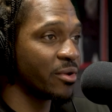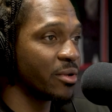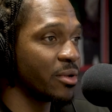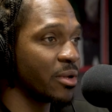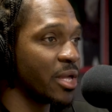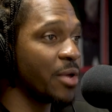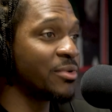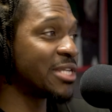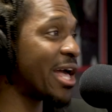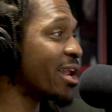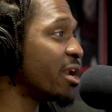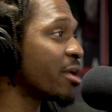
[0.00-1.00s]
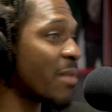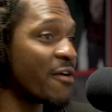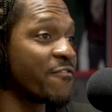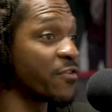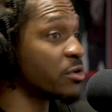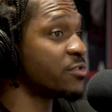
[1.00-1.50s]
Right. He was editing my
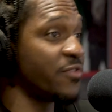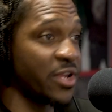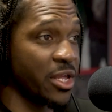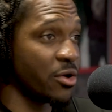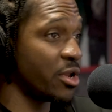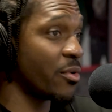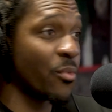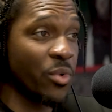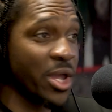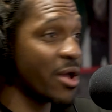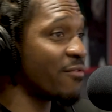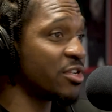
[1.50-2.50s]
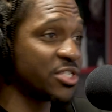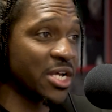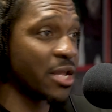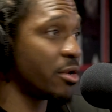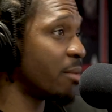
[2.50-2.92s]
first video that we ever shot,